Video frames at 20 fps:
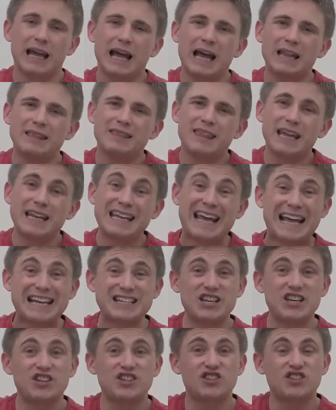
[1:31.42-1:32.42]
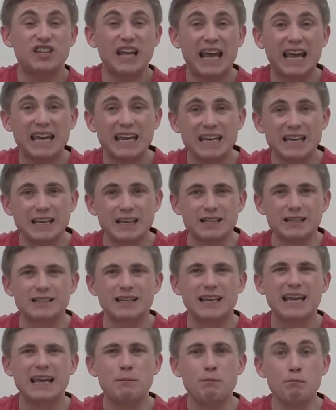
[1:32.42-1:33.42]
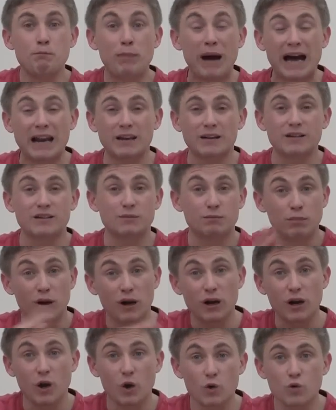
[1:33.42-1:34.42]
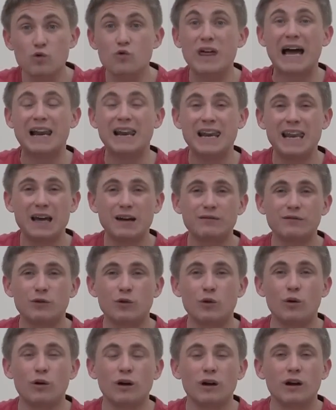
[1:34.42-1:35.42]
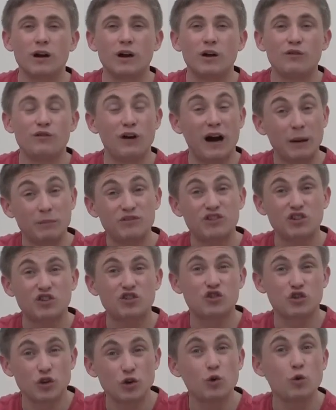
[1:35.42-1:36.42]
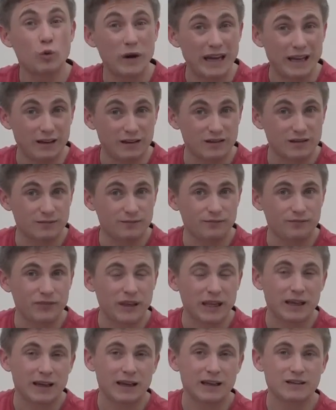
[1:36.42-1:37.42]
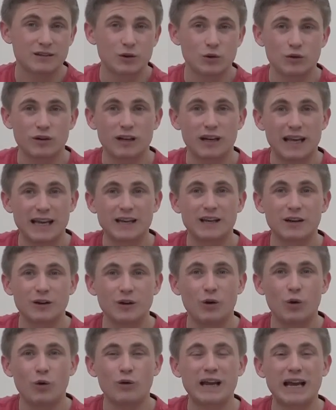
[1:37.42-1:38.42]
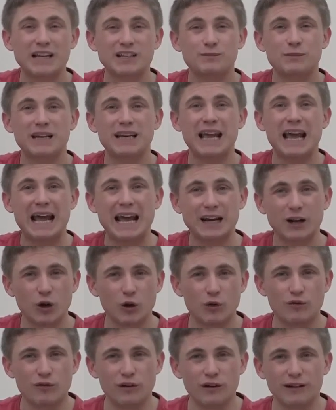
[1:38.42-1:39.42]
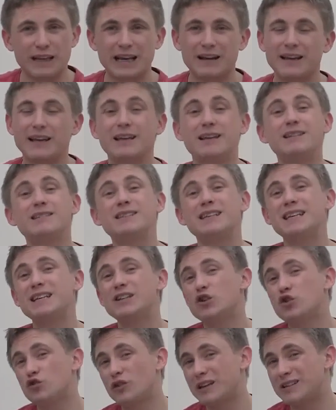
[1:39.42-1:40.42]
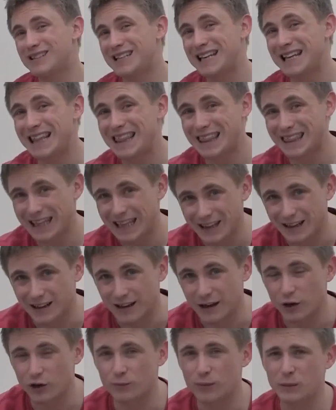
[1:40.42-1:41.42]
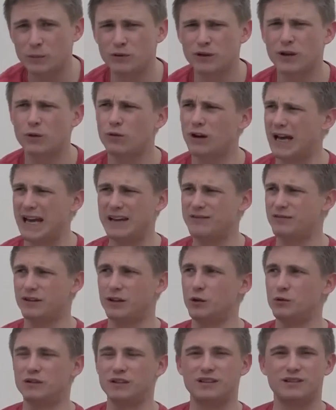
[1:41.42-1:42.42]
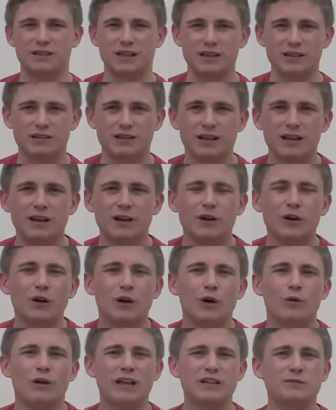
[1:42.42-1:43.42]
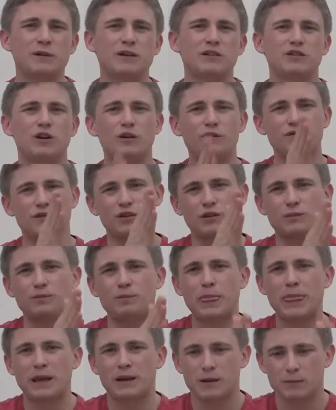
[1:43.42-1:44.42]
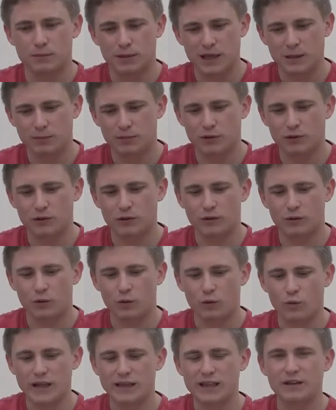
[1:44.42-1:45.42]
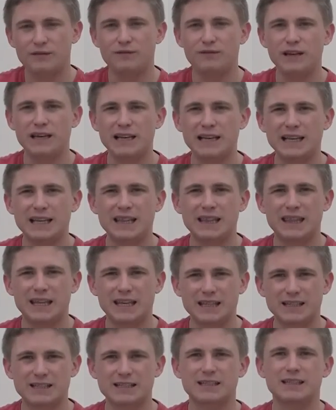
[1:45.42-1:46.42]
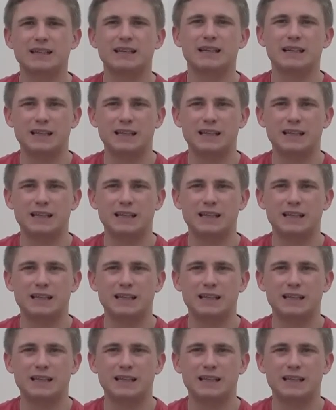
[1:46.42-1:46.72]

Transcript: and then it actually stays imbalanced below that level for up to two weeks it's called a, like an orgasmic hangover now here's the interesting thing a lot of people would go well i haven't noticed this well that's because often people, when they're feeling this